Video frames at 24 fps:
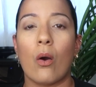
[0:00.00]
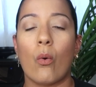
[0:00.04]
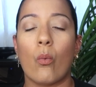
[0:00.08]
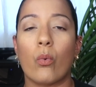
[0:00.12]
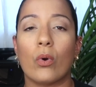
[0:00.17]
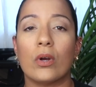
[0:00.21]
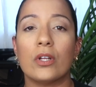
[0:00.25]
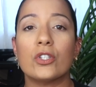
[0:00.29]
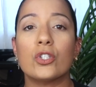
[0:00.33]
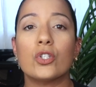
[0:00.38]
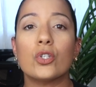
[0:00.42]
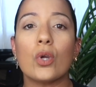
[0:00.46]

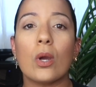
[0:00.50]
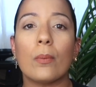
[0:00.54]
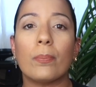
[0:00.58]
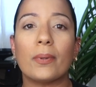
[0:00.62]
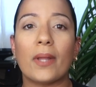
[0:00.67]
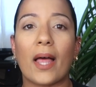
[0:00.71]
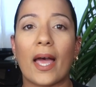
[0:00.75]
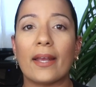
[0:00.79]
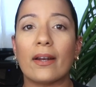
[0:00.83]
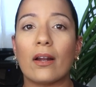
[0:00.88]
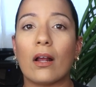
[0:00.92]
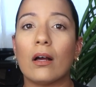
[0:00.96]
Once you
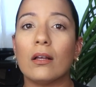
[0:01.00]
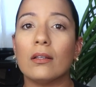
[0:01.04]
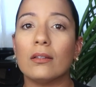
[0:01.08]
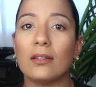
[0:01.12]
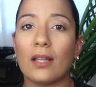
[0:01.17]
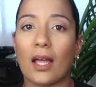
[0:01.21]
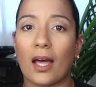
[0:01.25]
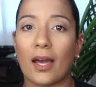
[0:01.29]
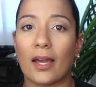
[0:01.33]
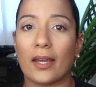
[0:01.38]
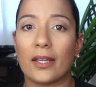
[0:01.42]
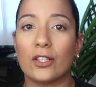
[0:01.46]
applied
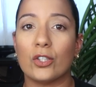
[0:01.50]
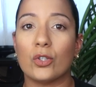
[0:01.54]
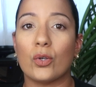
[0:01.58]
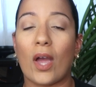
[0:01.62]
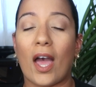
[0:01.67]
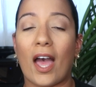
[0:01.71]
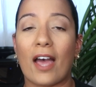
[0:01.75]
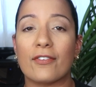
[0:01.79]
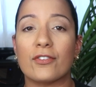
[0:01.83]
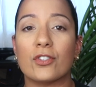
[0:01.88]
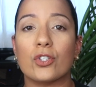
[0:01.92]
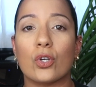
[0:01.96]
online, you
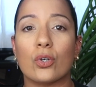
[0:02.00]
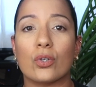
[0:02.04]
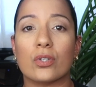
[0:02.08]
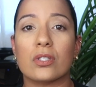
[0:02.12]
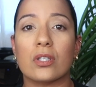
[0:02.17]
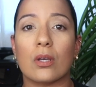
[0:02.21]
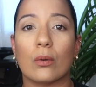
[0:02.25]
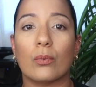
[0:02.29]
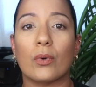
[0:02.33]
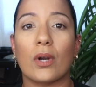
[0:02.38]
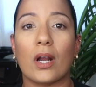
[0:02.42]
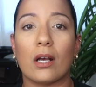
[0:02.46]
have to go
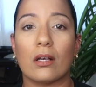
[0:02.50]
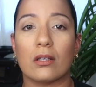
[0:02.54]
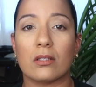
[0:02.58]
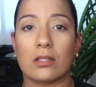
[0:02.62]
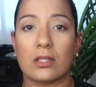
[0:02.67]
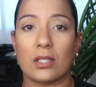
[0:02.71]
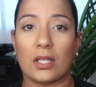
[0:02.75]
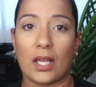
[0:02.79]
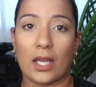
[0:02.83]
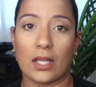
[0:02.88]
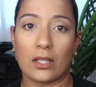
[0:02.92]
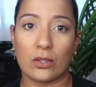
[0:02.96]
somewhere else
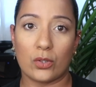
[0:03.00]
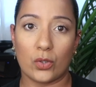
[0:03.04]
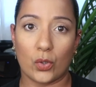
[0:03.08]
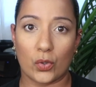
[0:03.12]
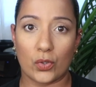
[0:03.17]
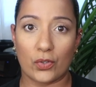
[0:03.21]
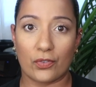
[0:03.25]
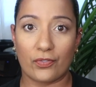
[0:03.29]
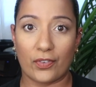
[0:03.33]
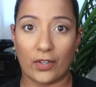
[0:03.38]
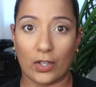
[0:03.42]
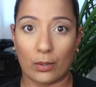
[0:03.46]
to get
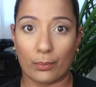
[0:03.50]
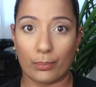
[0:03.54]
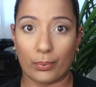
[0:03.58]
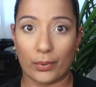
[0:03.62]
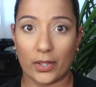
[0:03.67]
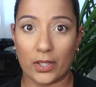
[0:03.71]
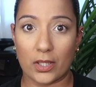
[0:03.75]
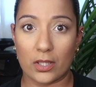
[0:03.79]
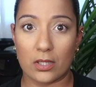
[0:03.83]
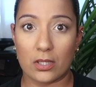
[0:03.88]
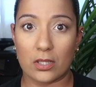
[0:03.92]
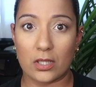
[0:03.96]
your
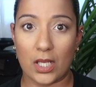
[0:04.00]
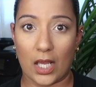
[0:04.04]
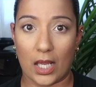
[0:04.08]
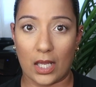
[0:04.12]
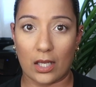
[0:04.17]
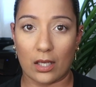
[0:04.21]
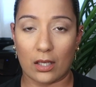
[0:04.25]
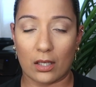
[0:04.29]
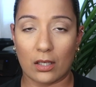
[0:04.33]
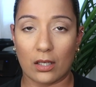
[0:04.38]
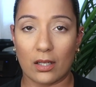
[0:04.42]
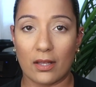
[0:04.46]
fingerprints
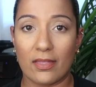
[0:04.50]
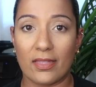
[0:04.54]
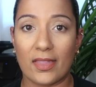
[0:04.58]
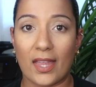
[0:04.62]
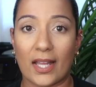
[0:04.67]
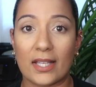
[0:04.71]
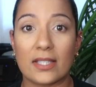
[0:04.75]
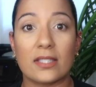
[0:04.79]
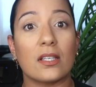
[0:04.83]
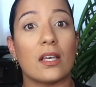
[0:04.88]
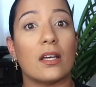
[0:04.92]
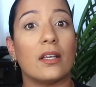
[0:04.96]
taken.
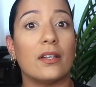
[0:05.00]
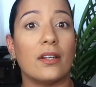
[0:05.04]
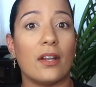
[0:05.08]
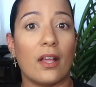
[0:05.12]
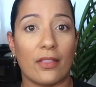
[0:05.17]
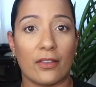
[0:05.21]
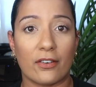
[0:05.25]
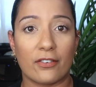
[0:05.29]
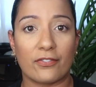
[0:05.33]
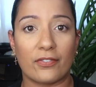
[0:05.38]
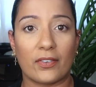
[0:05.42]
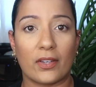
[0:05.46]
That's
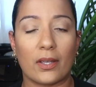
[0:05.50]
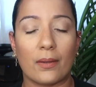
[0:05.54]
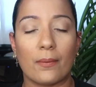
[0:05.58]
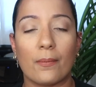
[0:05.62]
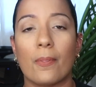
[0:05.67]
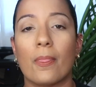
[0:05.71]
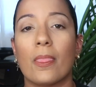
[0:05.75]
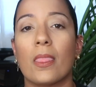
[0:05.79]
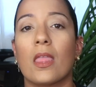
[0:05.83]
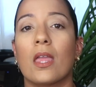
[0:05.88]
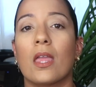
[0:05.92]
another fee.